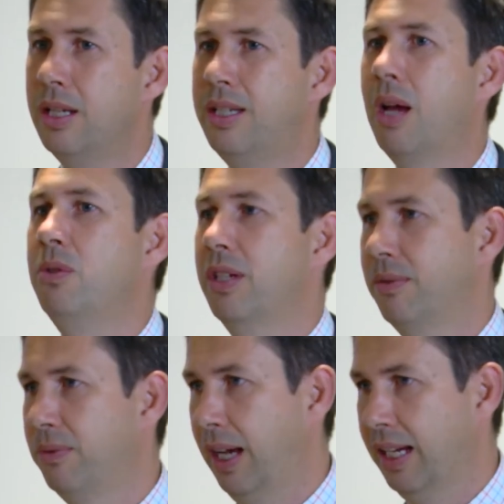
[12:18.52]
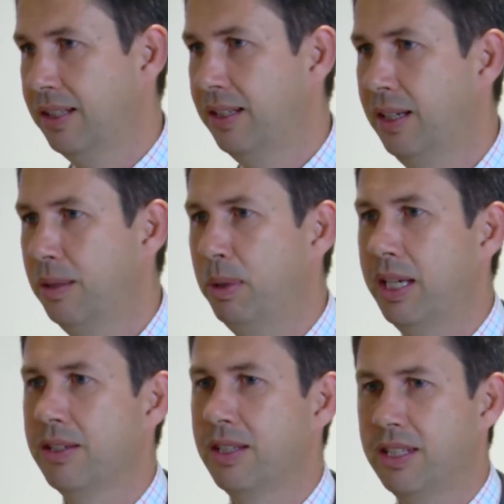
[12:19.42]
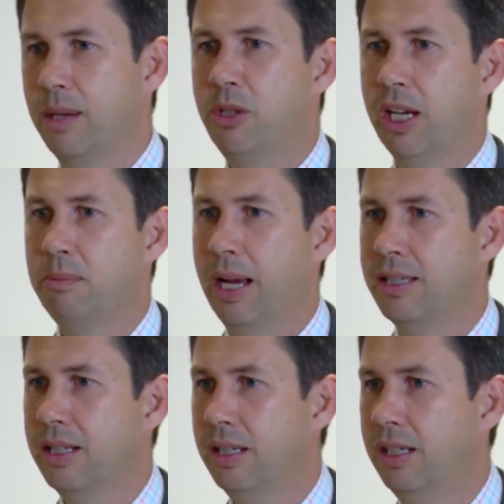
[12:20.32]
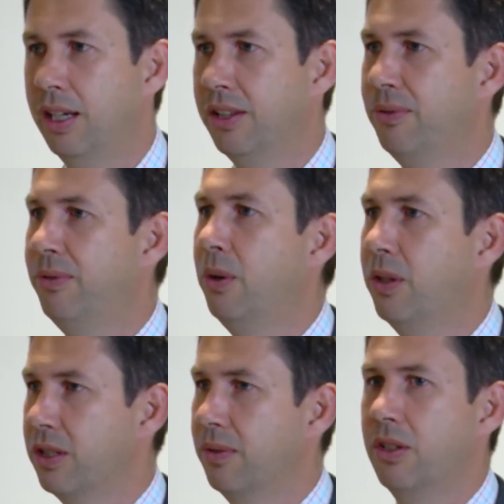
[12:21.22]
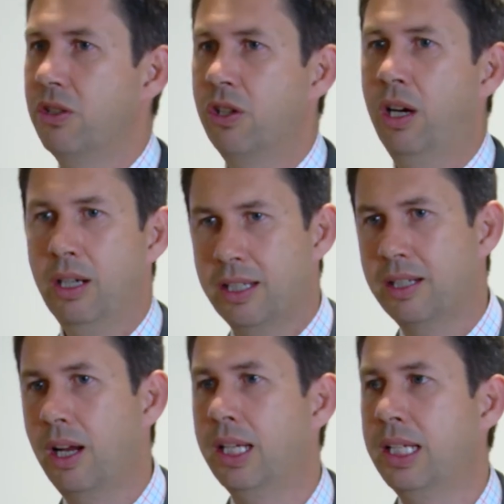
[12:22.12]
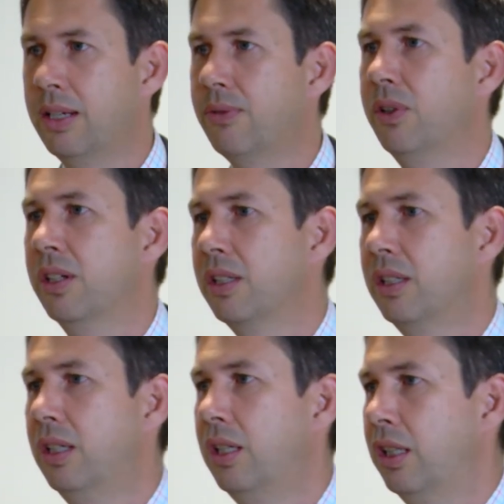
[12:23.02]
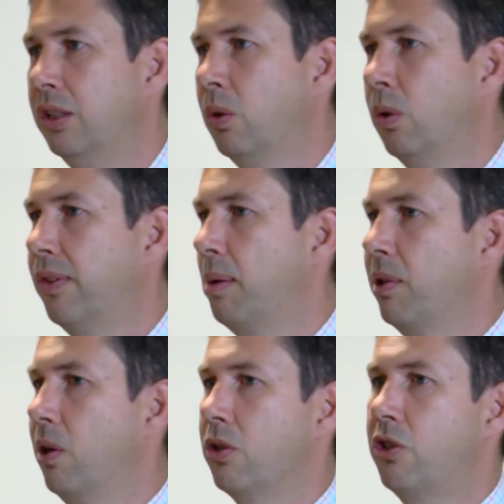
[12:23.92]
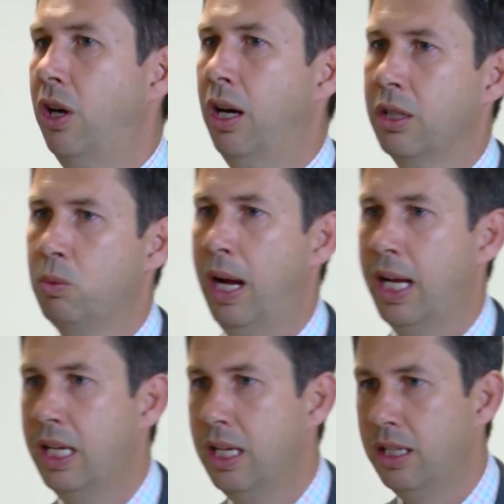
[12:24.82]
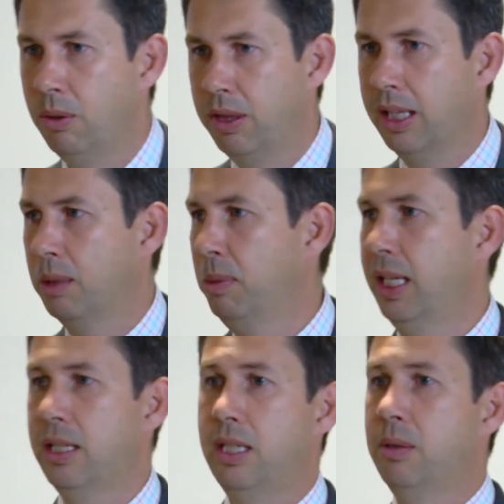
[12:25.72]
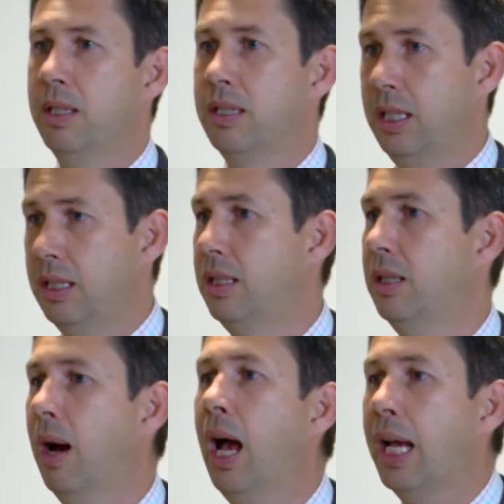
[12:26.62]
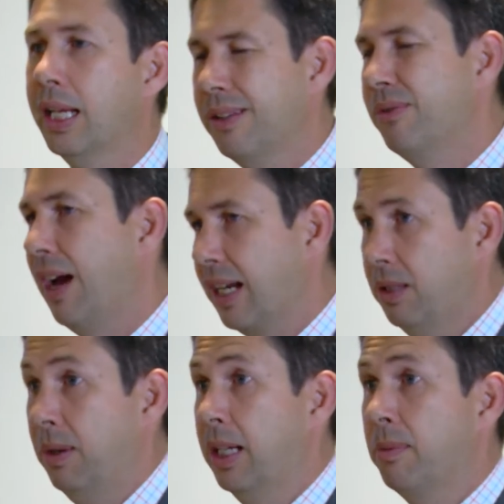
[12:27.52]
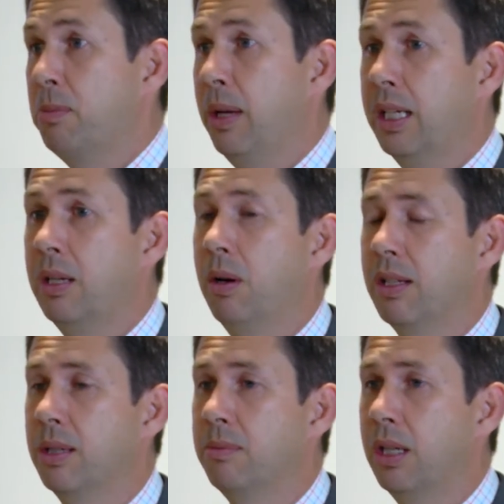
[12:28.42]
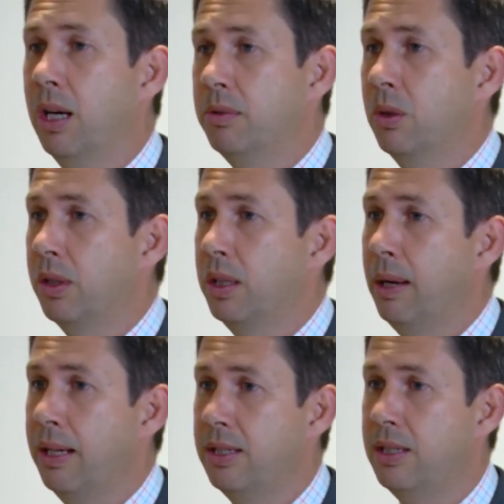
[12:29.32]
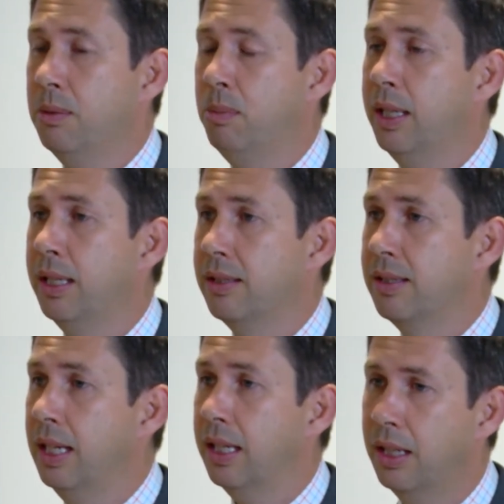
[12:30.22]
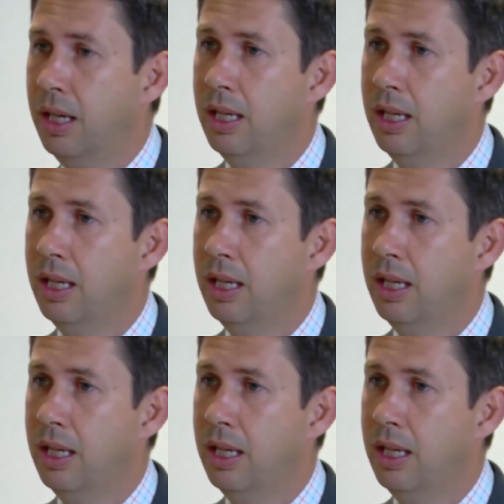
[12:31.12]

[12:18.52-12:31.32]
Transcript: don't in fact, because the subject matter and the focus of the trial is slightly different. And you'll all have come across trials where you think the big issue is issue A, and in fact you end up spending quite some time talking about issue B instead.